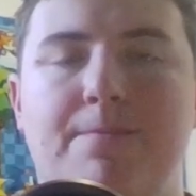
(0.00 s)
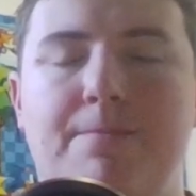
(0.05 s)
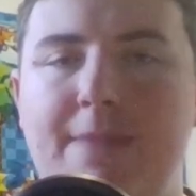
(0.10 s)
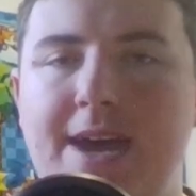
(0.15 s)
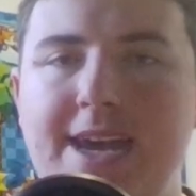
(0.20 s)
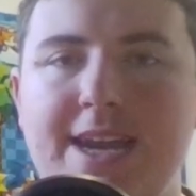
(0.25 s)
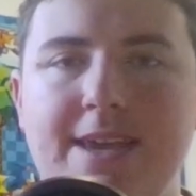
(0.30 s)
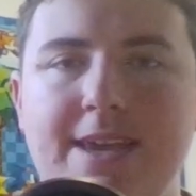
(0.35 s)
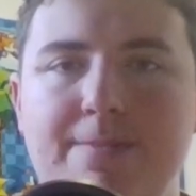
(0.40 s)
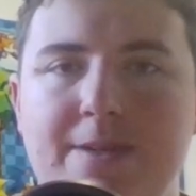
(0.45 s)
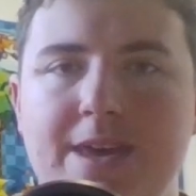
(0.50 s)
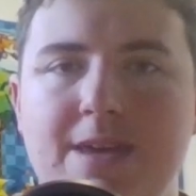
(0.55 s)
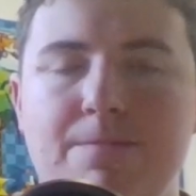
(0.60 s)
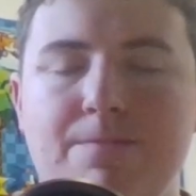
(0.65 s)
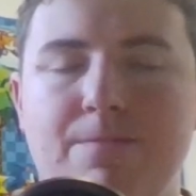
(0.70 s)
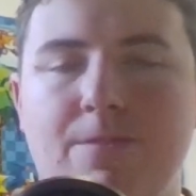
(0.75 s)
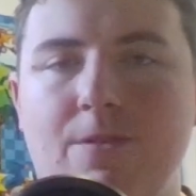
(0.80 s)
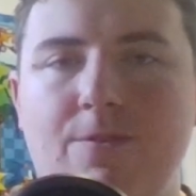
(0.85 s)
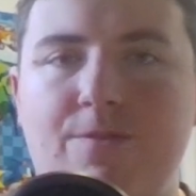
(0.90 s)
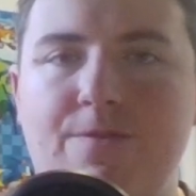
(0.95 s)
many
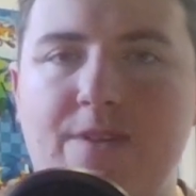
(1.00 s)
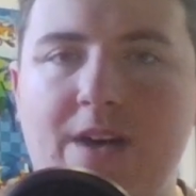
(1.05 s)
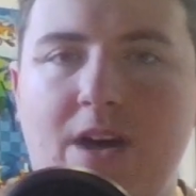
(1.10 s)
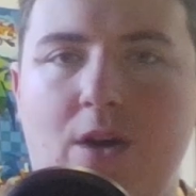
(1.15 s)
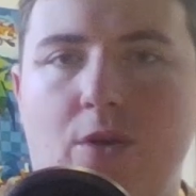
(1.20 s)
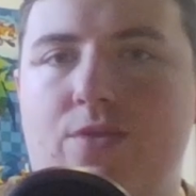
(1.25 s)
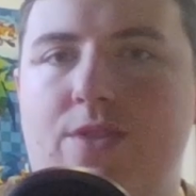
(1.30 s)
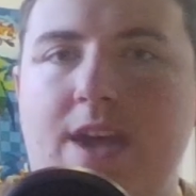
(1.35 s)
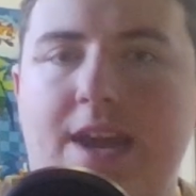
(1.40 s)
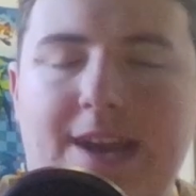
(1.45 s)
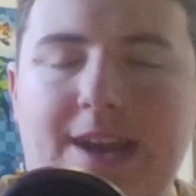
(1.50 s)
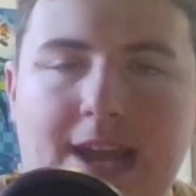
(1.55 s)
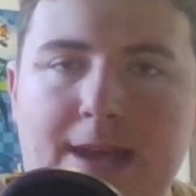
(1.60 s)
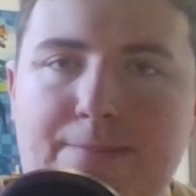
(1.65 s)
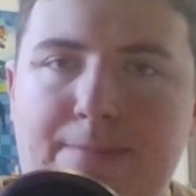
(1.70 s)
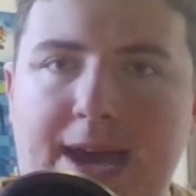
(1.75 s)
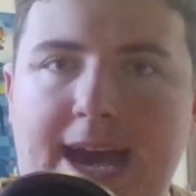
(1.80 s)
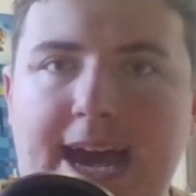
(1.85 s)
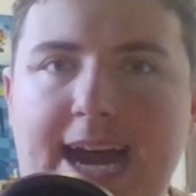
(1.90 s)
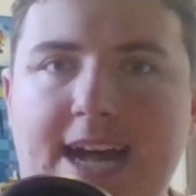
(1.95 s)
people felt that
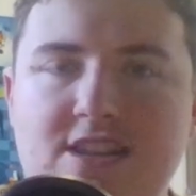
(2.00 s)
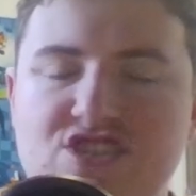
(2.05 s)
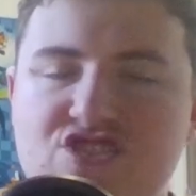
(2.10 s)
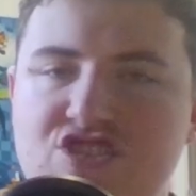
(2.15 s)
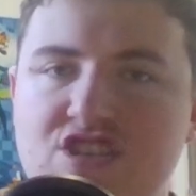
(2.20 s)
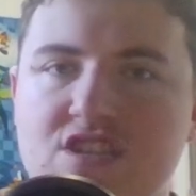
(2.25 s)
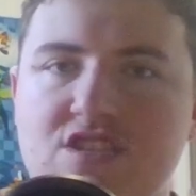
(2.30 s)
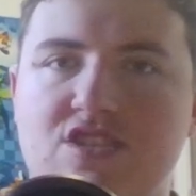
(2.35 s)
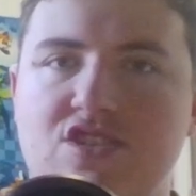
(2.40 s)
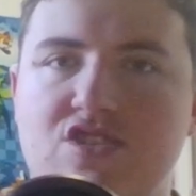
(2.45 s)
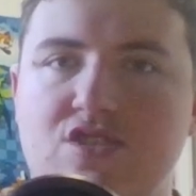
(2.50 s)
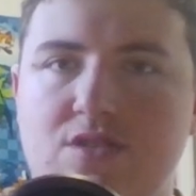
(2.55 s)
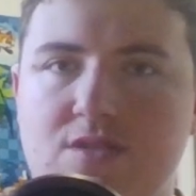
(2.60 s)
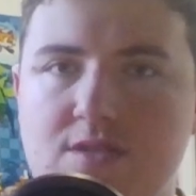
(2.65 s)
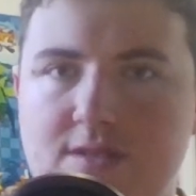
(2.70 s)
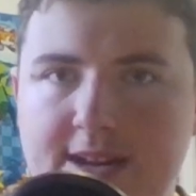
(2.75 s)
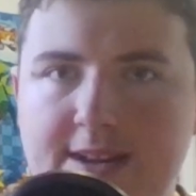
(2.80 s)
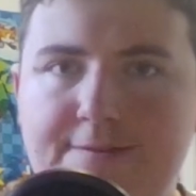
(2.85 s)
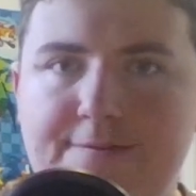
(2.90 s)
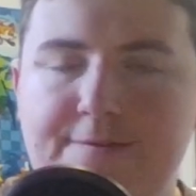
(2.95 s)
a patch just
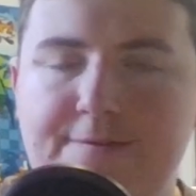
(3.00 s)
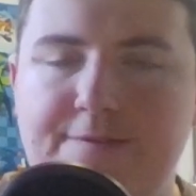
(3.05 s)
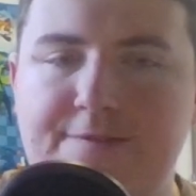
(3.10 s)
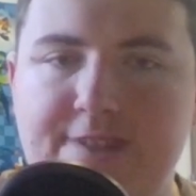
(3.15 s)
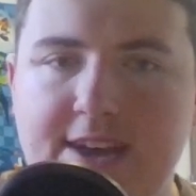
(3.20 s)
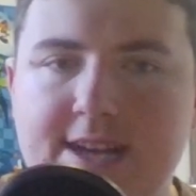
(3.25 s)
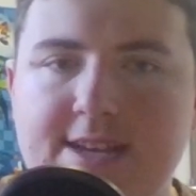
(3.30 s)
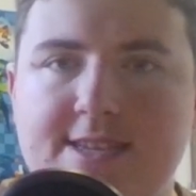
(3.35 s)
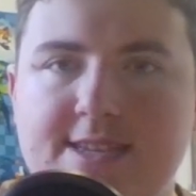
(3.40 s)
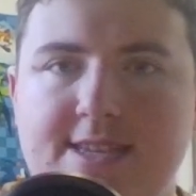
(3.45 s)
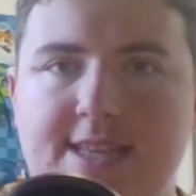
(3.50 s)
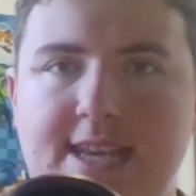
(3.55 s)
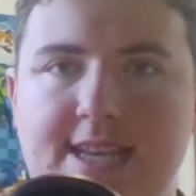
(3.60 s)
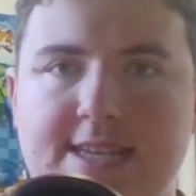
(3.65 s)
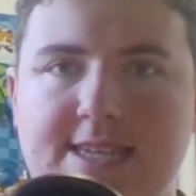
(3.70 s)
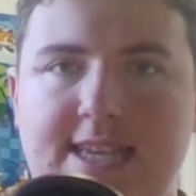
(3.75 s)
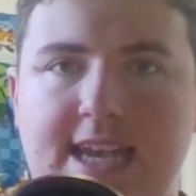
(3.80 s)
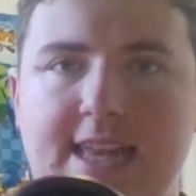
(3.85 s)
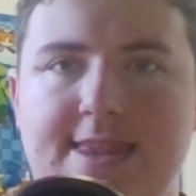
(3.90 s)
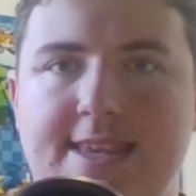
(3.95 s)
couldn't fix
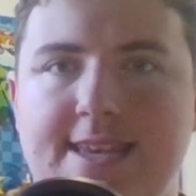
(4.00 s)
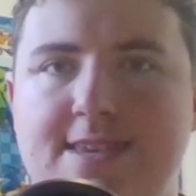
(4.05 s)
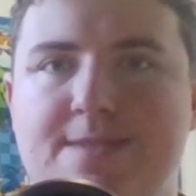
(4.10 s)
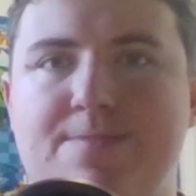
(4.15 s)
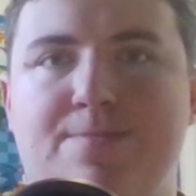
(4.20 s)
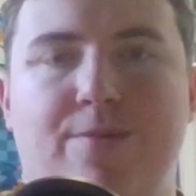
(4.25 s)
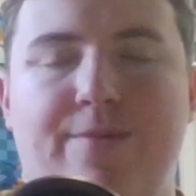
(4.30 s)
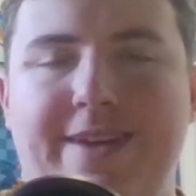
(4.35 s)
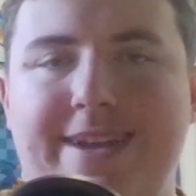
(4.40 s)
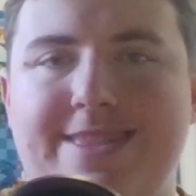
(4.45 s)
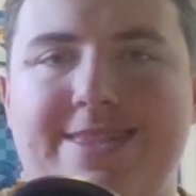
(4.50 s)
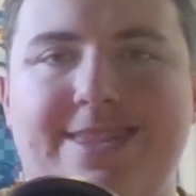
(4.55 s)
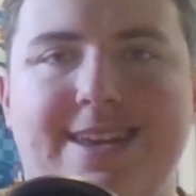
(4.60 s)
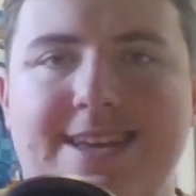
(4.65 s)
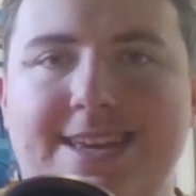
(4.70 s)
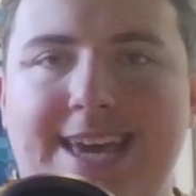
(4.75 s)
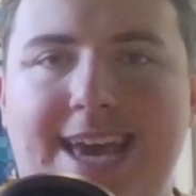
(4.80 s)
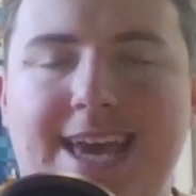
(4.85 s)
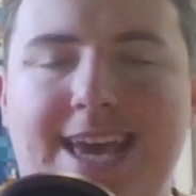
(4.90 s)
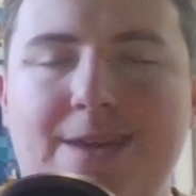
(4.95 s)
things at this
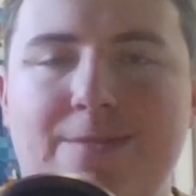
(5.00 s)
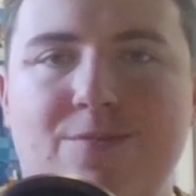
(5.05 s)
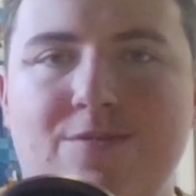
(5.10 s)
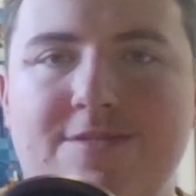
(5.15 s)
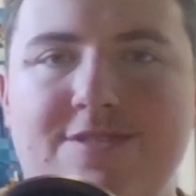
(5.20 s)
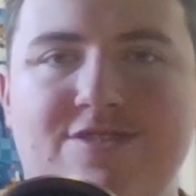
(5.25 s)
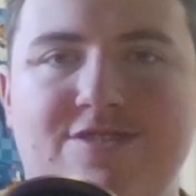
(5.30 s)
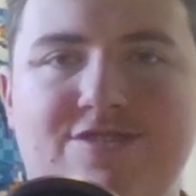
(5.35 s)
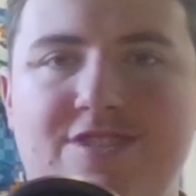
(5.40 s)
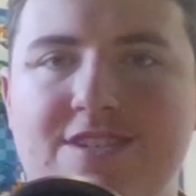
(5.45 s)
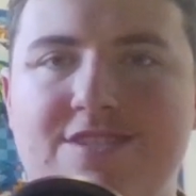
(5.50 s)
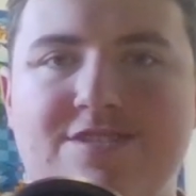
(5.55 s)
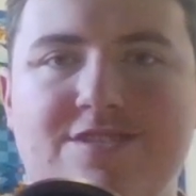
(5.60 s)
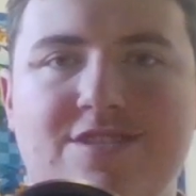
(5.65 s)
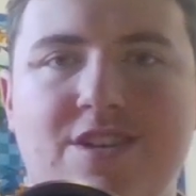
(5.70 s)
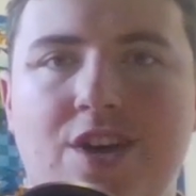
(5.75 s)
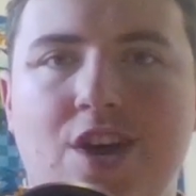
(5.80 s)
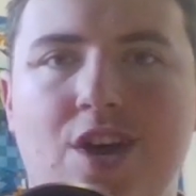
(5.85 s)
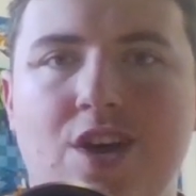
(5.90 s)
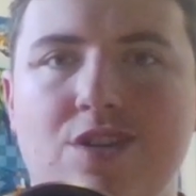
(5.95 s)
point. The game was
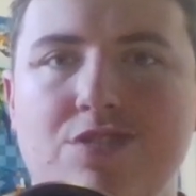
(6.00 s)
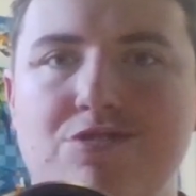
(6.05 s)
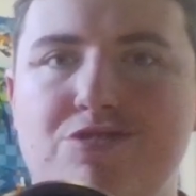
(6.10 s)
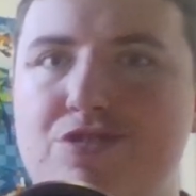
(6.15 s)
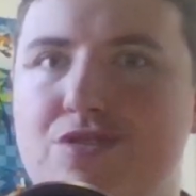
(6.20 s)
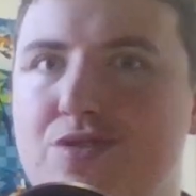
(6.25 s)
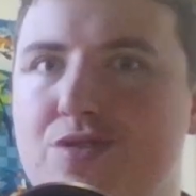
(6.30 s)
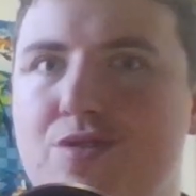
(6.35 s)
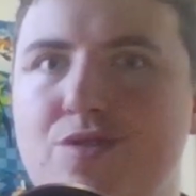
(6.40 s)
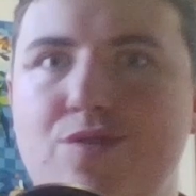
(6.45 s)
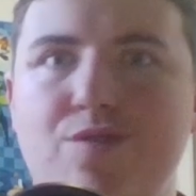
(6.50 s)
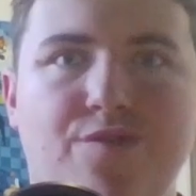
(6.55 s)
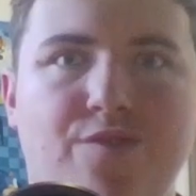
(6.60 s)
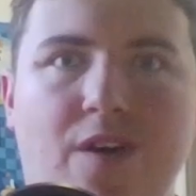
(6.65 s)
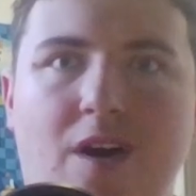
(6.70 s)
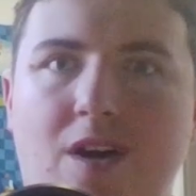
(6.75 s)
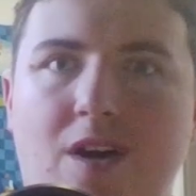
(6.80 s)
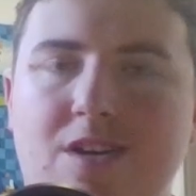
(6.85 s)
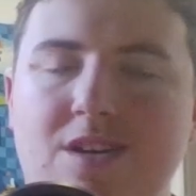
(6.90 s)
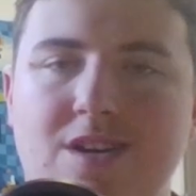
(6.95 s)
just too
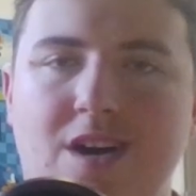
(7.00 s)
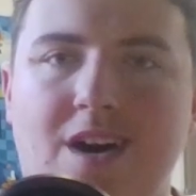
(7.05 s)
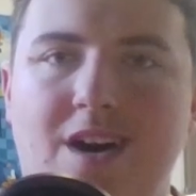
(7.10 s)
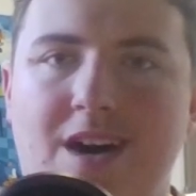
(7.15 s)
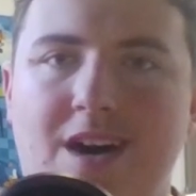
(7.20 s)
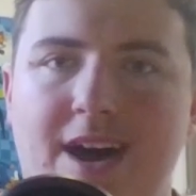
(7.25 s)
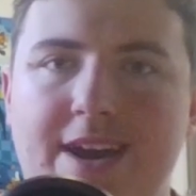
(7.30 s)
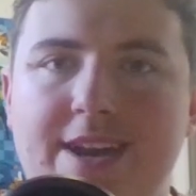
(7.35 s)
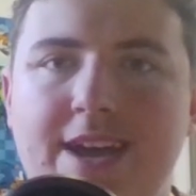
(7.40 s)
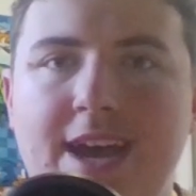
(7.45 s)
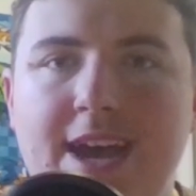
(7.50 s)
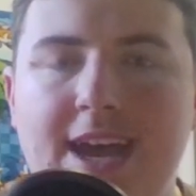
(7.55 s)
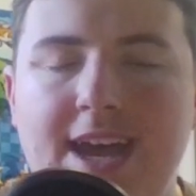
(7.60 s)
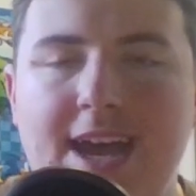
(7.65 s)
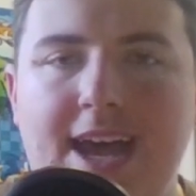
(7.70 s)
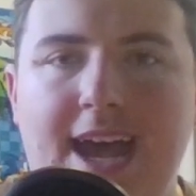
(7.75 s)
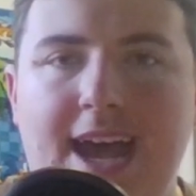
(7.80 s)
far gone.